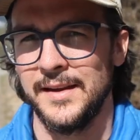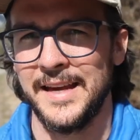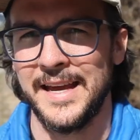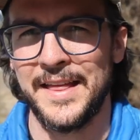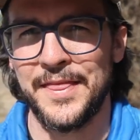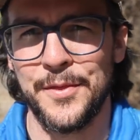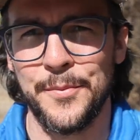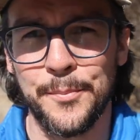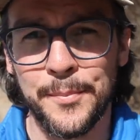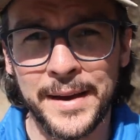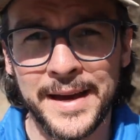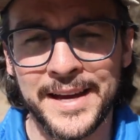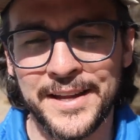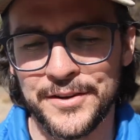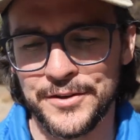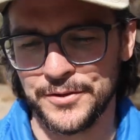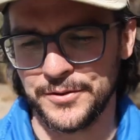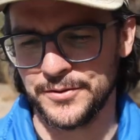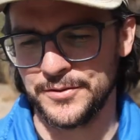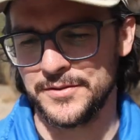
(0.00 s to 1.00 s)
And the
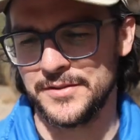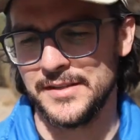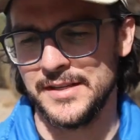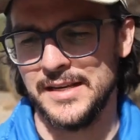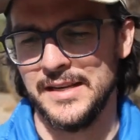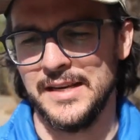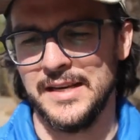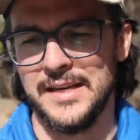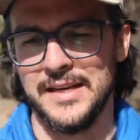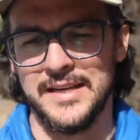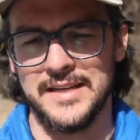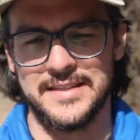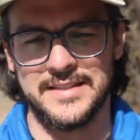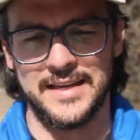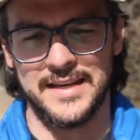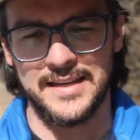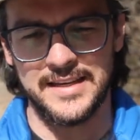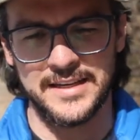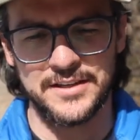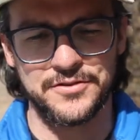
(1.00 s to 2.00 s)
bad news is
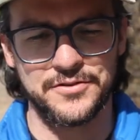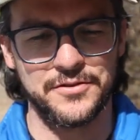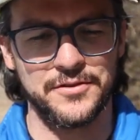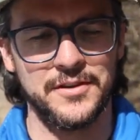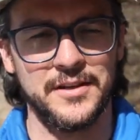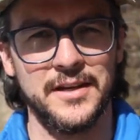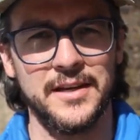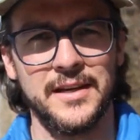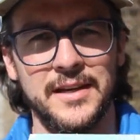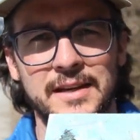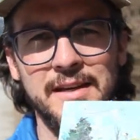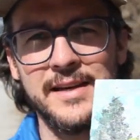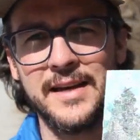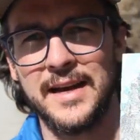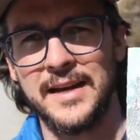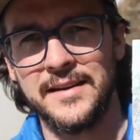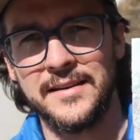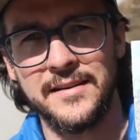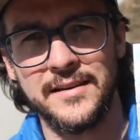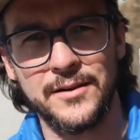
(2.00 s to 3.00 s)
that yesterday
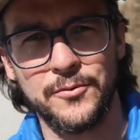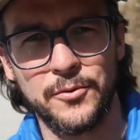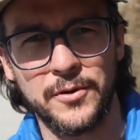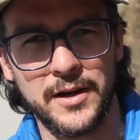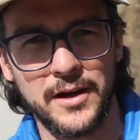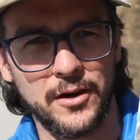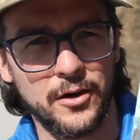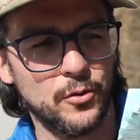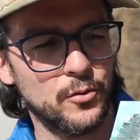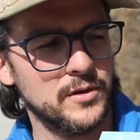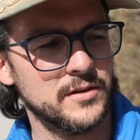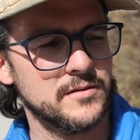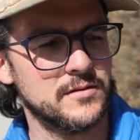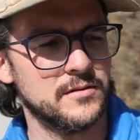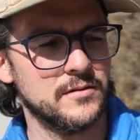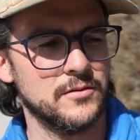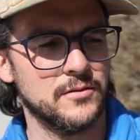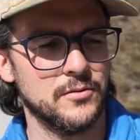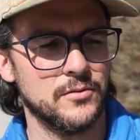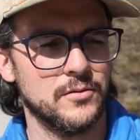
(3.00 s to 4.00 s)
I did what I always
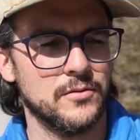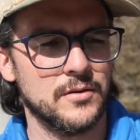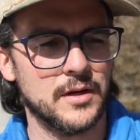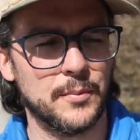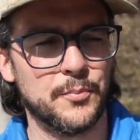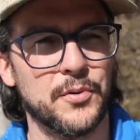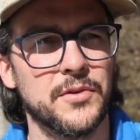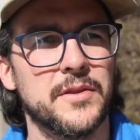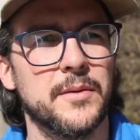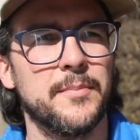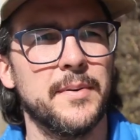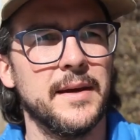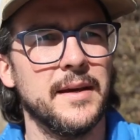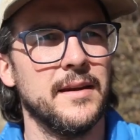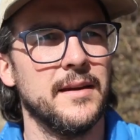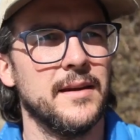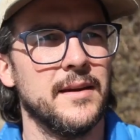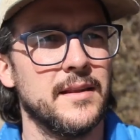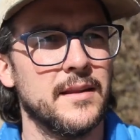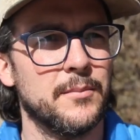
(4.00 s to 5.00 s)
do. I put the
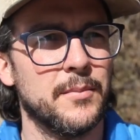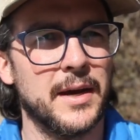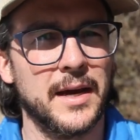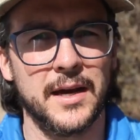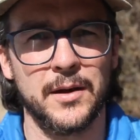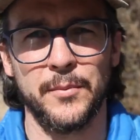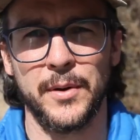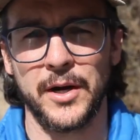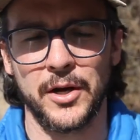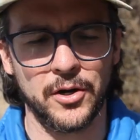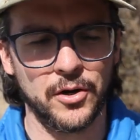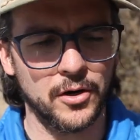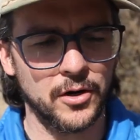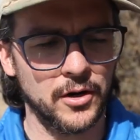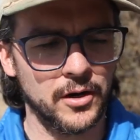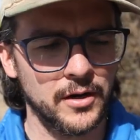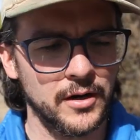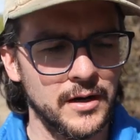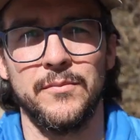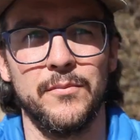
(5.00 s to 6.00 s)
painting in the back of my
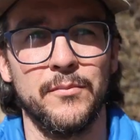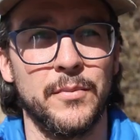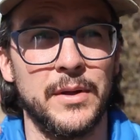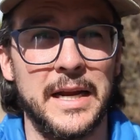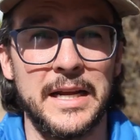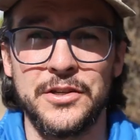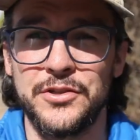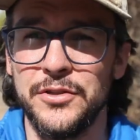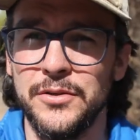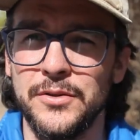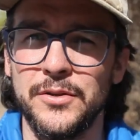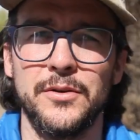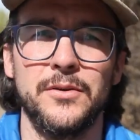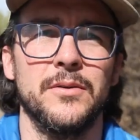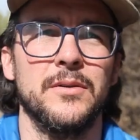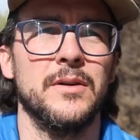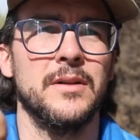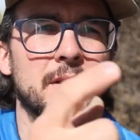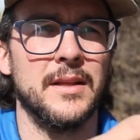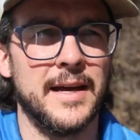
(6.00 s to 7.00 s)
car, but as you
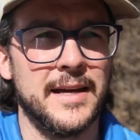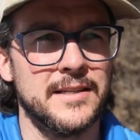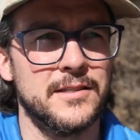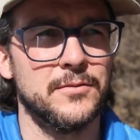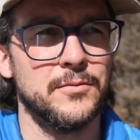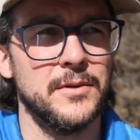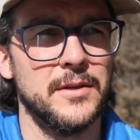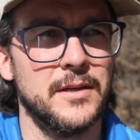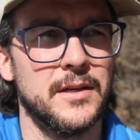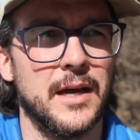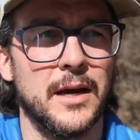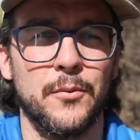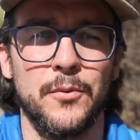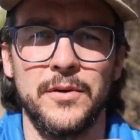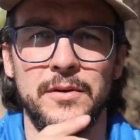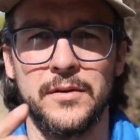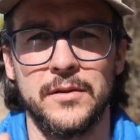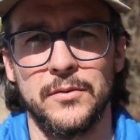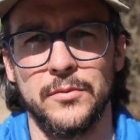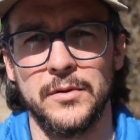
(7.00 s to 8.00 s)
know, last week I
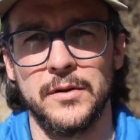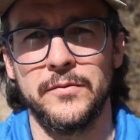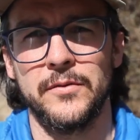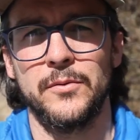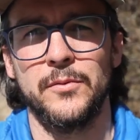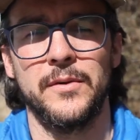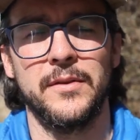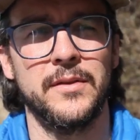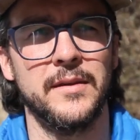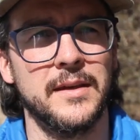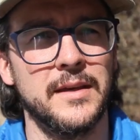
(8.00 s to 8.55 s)
went to the river with the